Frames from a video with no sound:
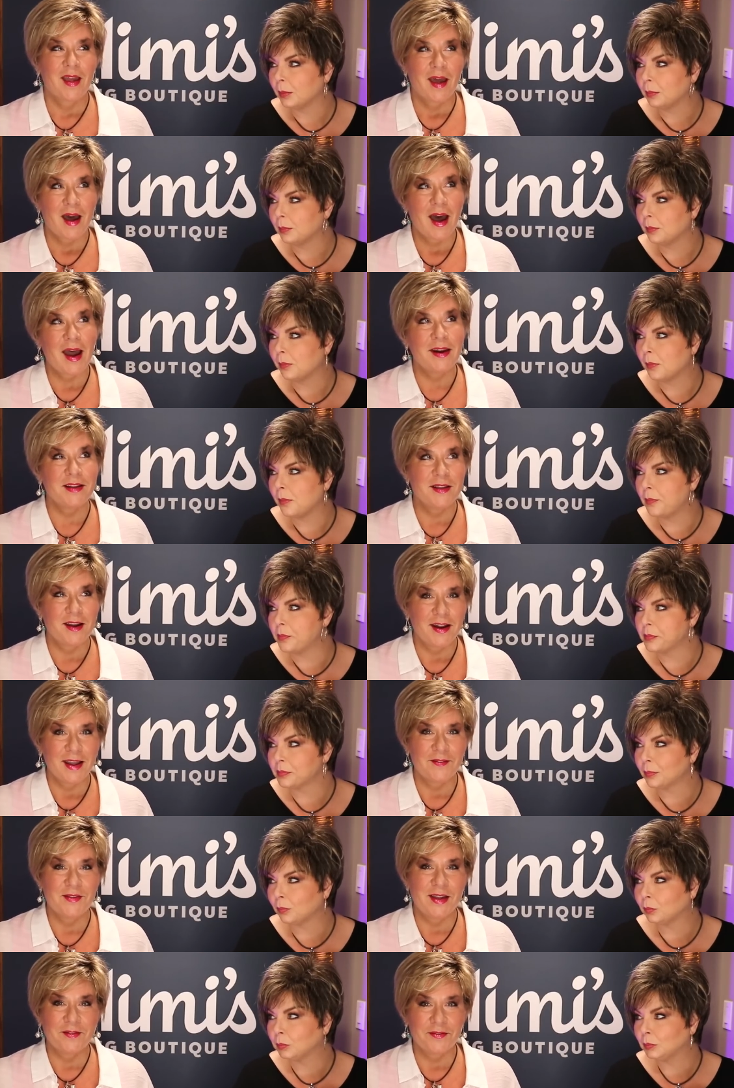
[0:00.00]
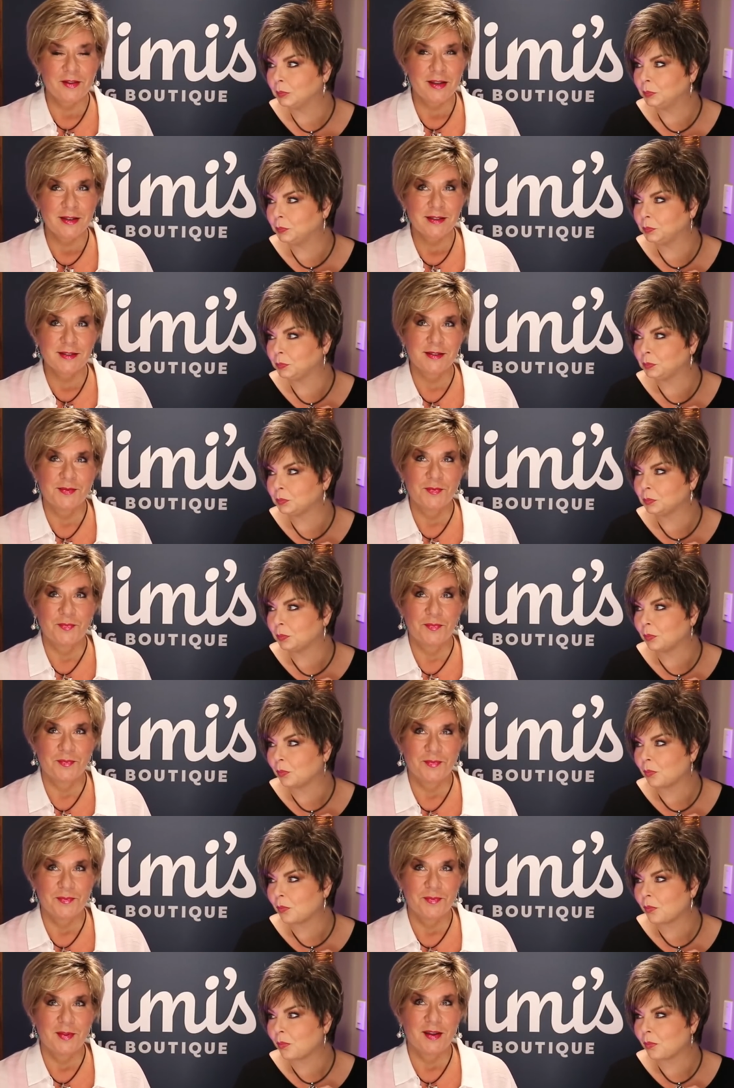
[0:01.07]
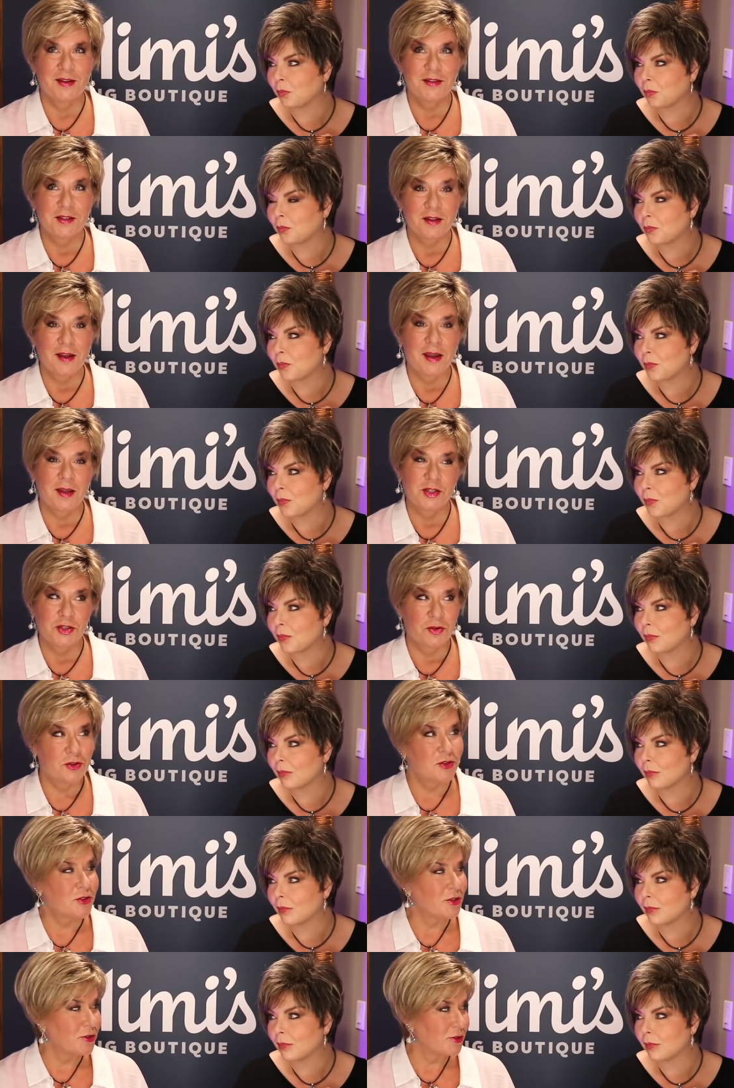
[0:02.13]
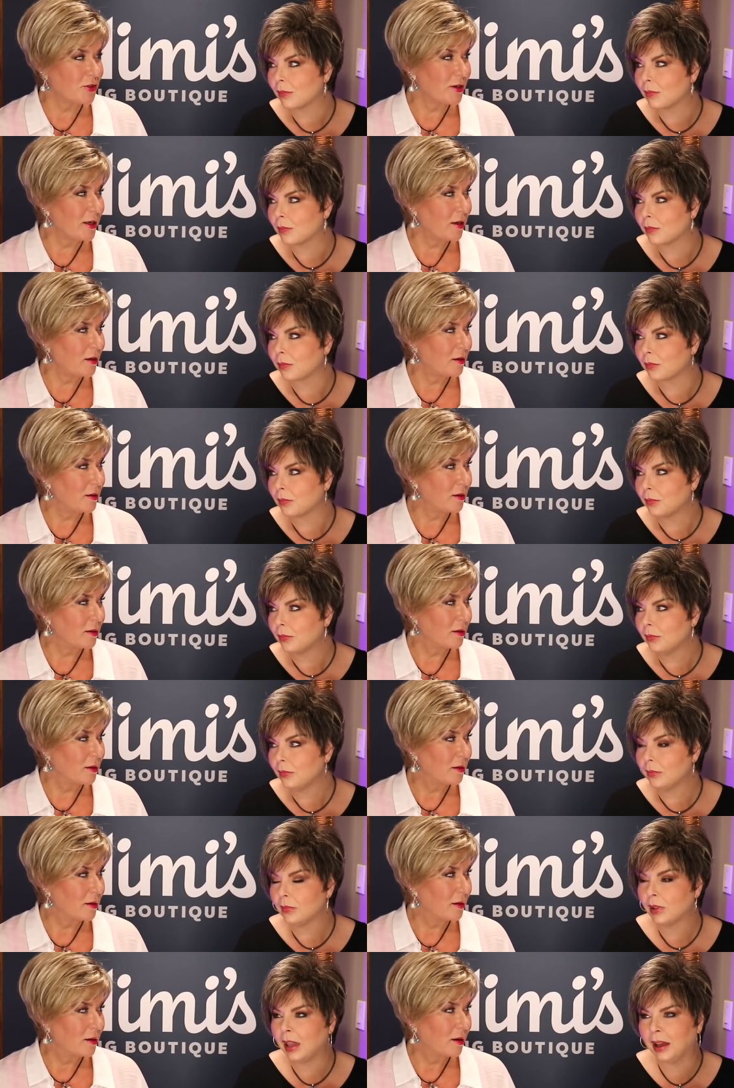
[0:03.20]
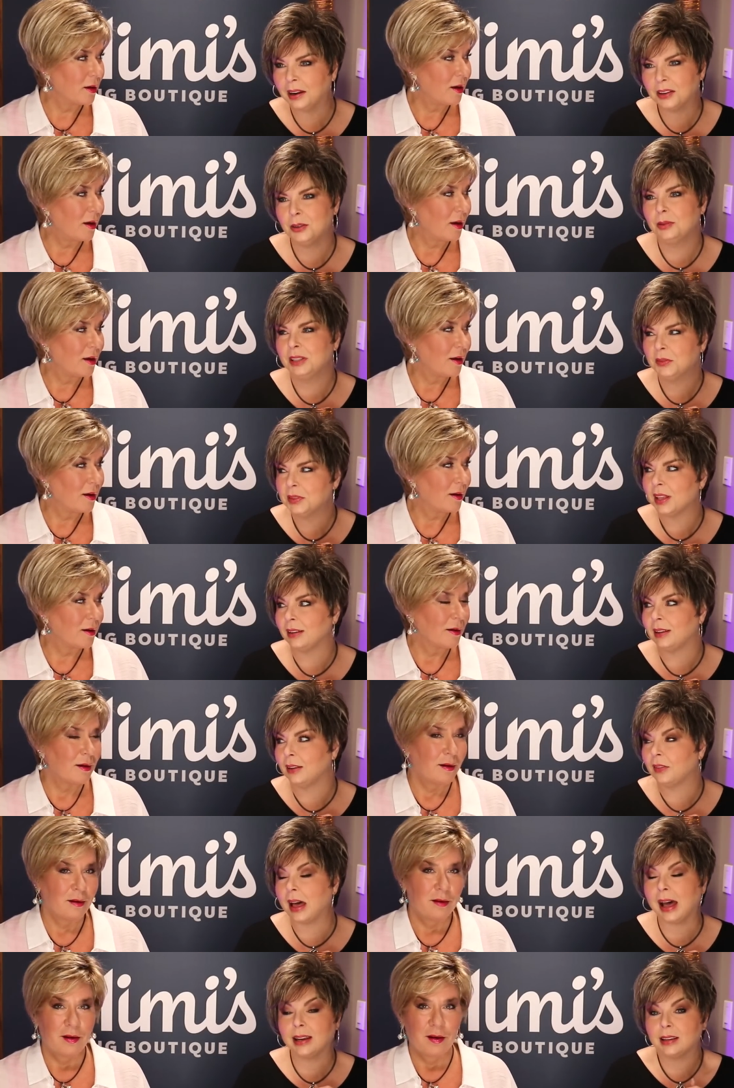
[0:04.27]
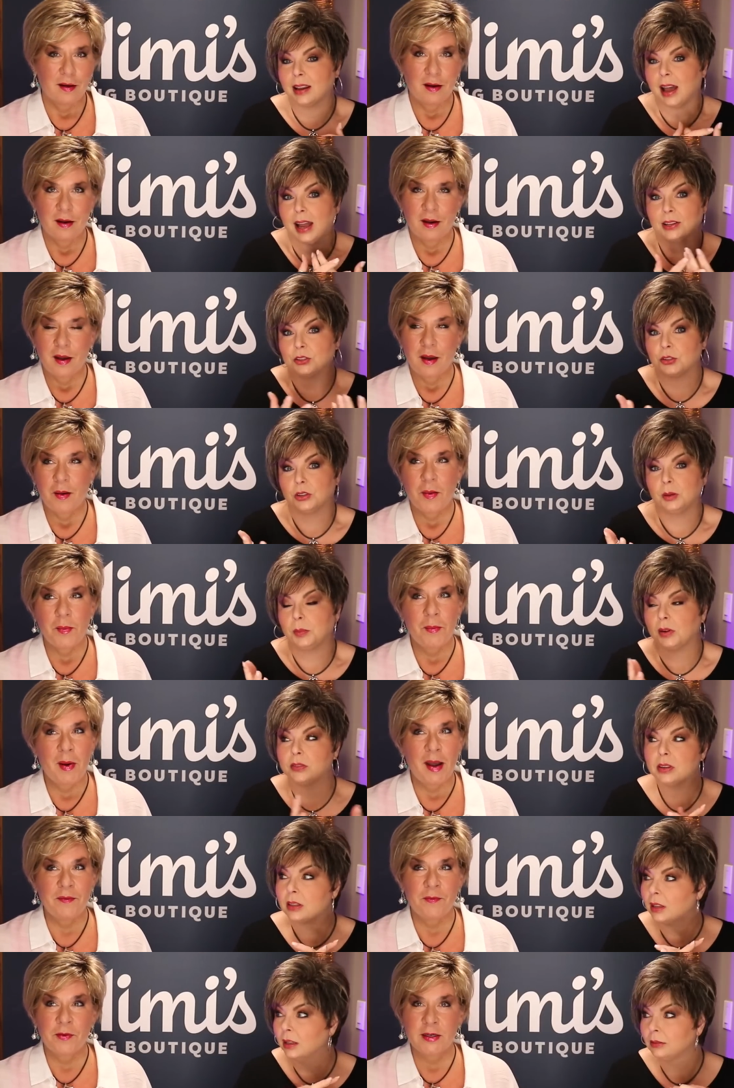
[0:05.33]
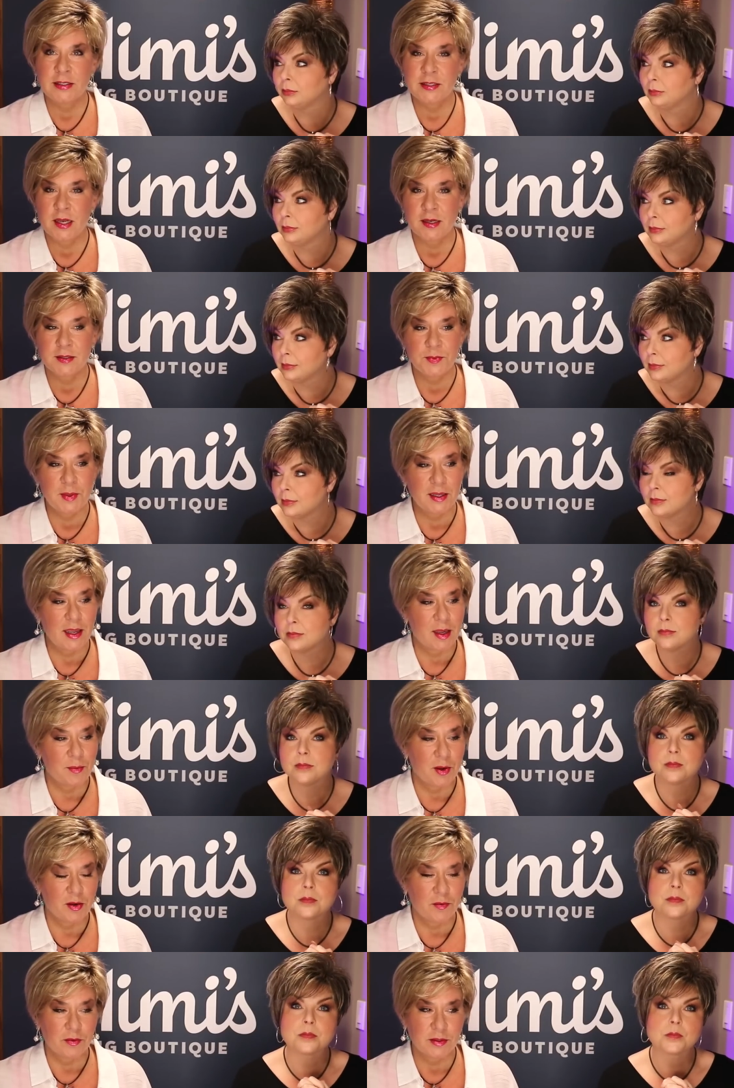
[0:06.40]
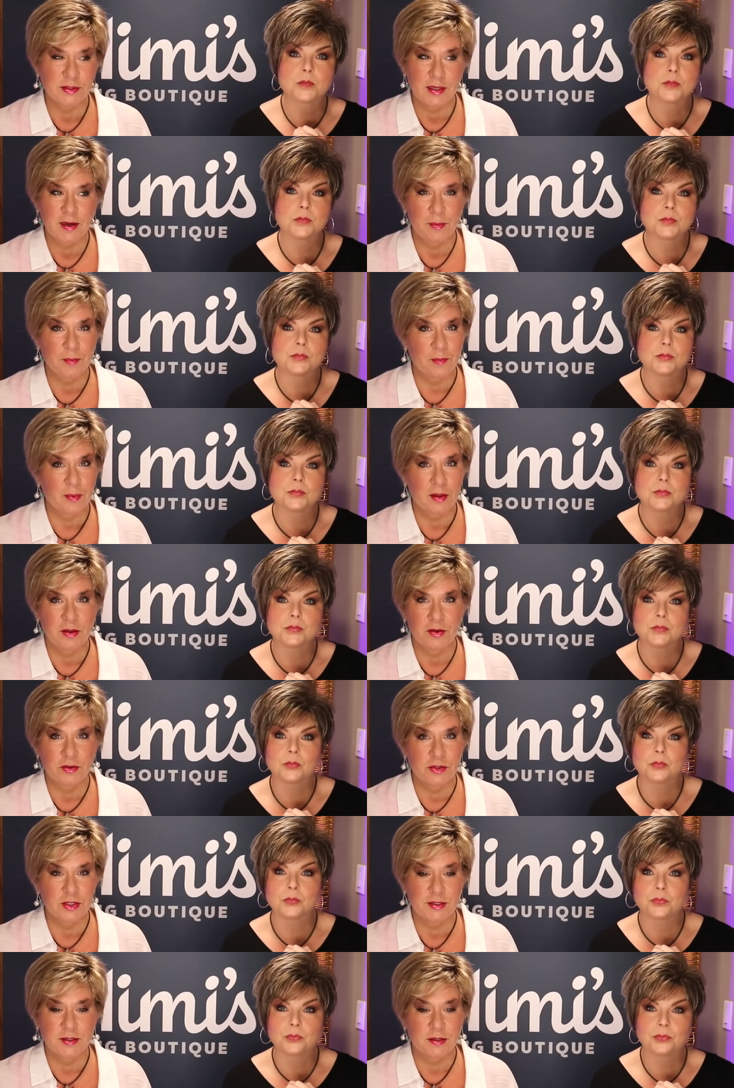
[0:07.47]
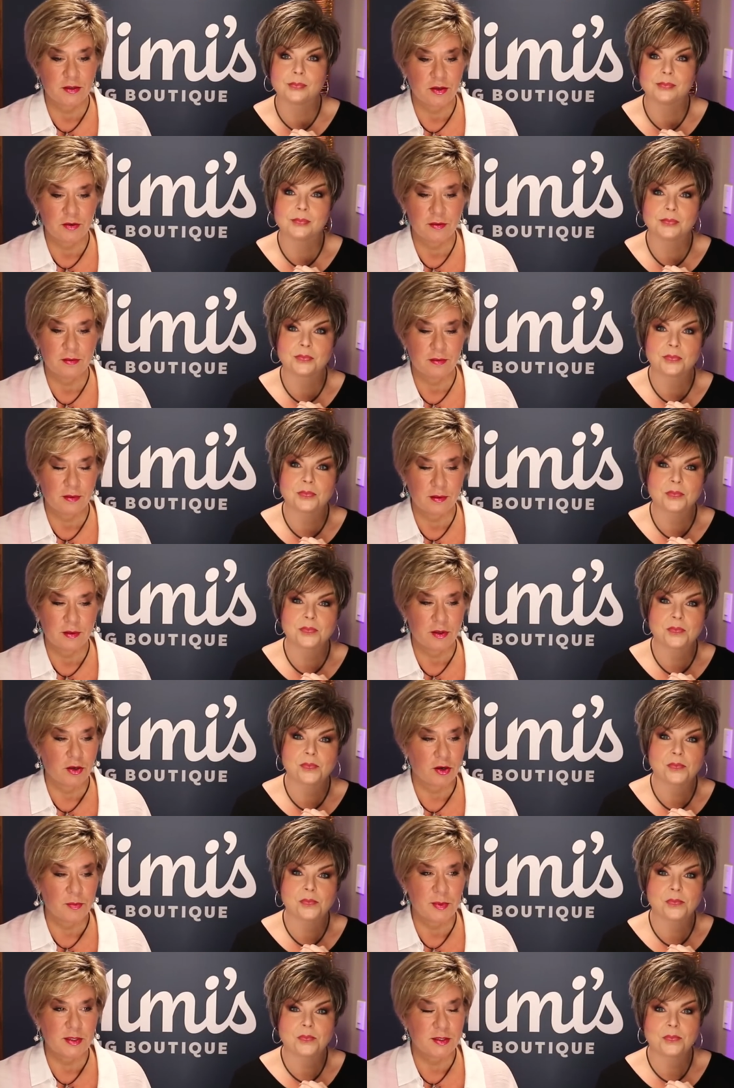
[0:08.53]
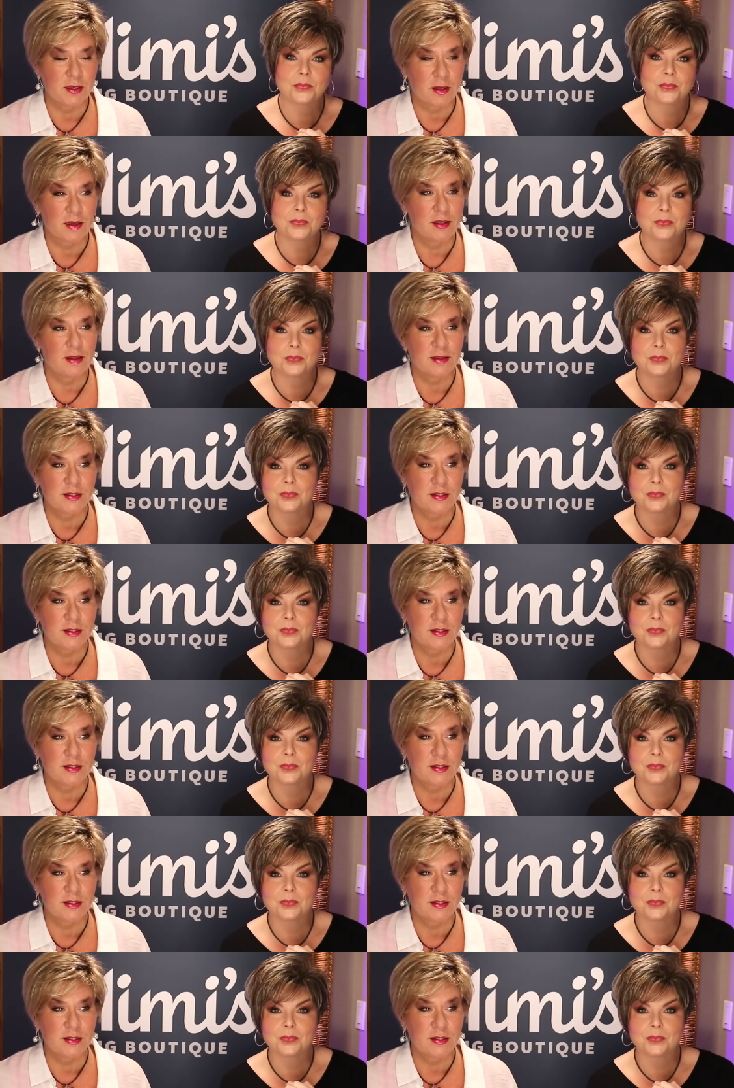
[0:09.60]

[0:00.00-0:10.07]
Speaker 1: I did not have Netflix until I had shoulder surgery.
Speaker 2: How do you live without Netflix? I I stream. My friend's
Speaker 1: husband came over and said, "I'm you're just you're you're gonna be stuck in this